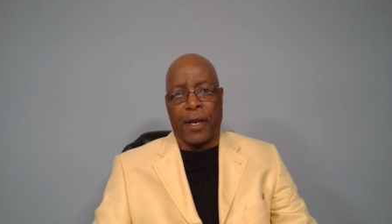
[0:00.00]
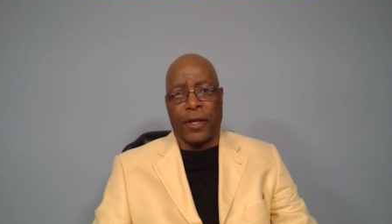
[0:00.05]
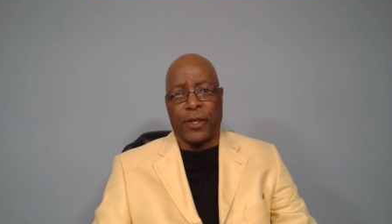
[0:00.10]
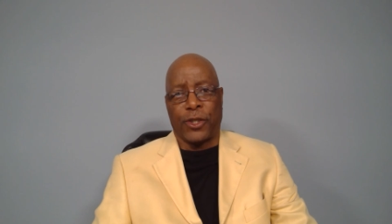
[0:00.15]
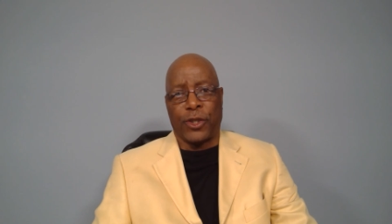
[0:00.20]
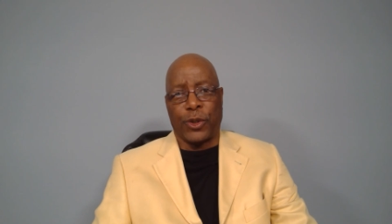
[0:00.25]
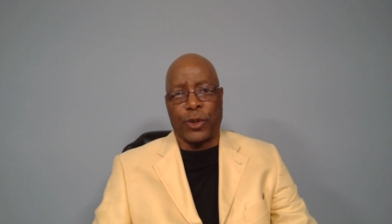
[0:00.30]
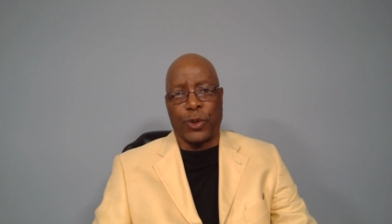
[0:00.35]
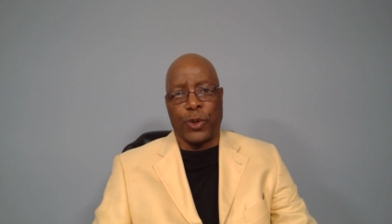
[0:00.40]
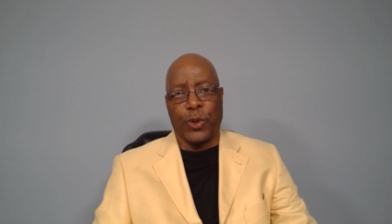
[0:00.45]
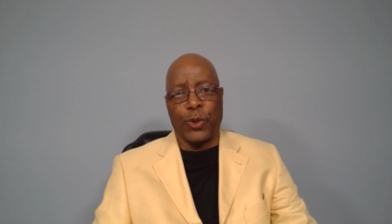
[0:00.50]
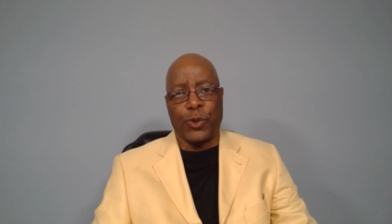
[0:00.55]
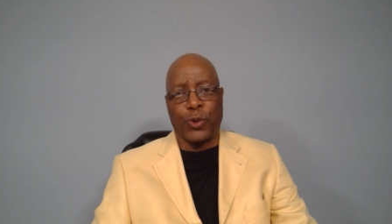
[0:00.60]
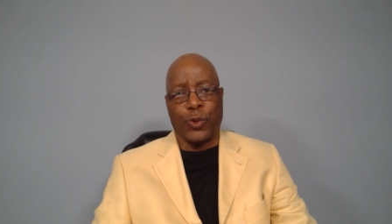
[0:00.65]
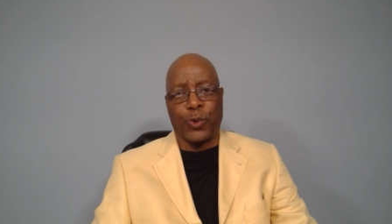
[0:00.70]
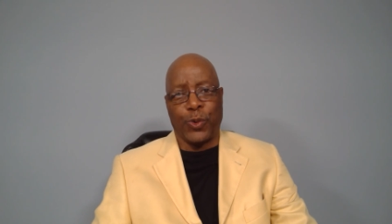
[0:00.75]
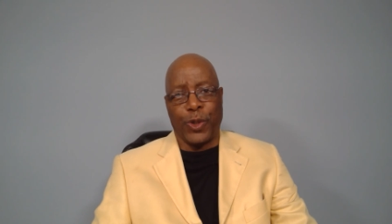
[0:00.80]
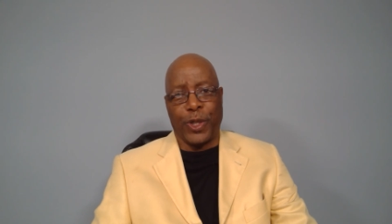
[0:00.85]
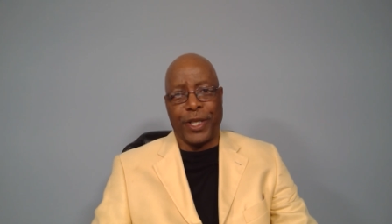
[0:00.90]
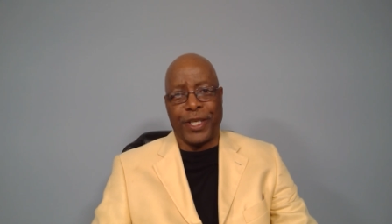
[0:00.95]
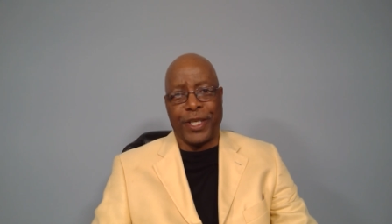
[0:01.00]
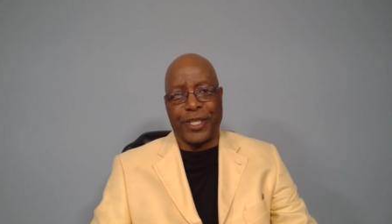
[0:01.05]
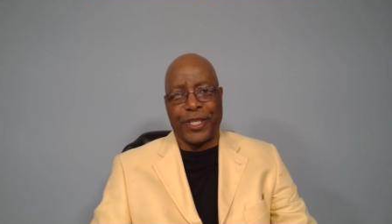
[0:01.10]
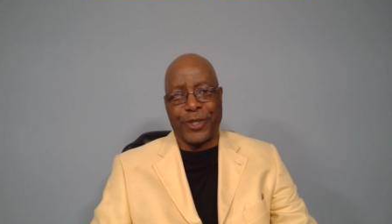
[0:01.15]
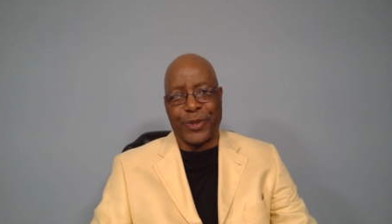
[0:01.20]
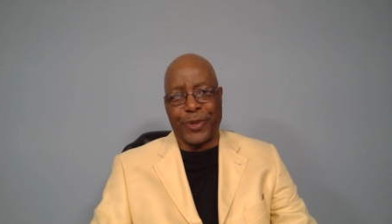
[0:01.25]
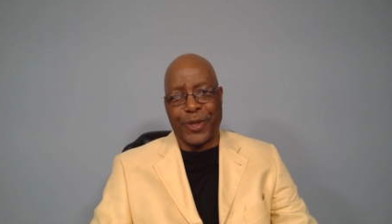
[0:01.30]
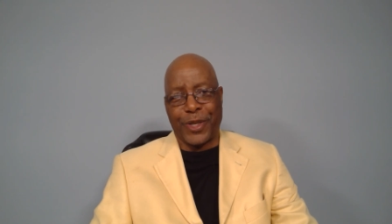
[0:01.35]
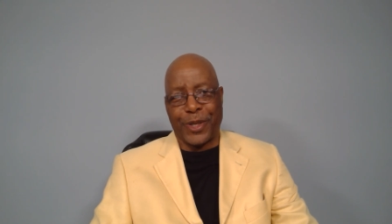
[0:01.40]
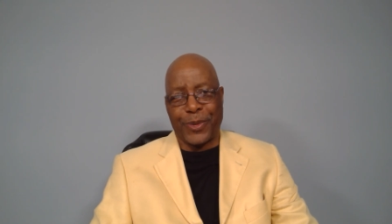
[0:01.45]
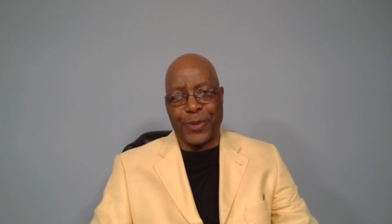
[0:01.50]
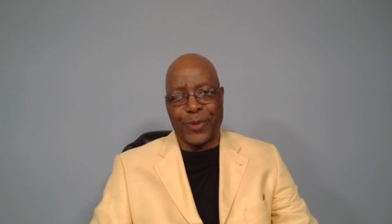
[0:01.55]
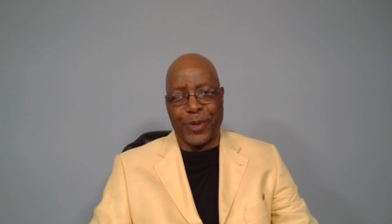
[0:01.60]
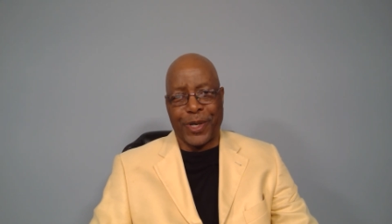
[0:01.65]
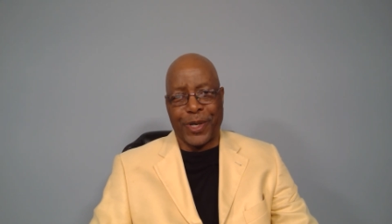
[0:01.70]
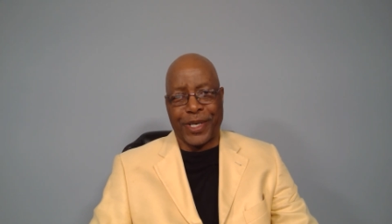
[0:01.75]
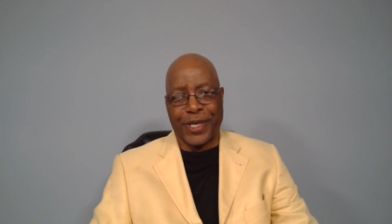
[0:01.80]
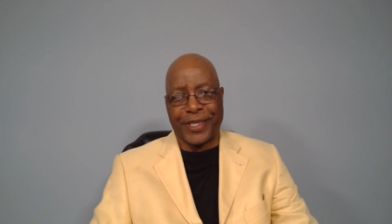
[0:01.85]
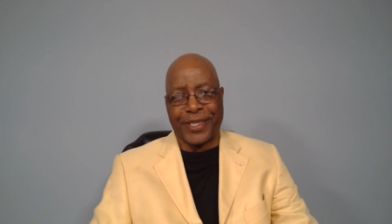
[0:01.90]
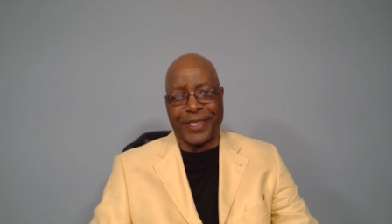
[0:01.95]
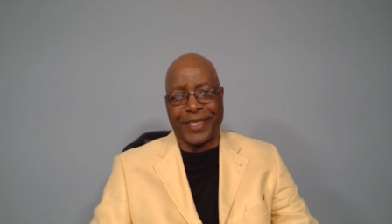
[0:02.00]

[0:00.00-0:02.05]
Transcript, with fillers: to who's really doing the work.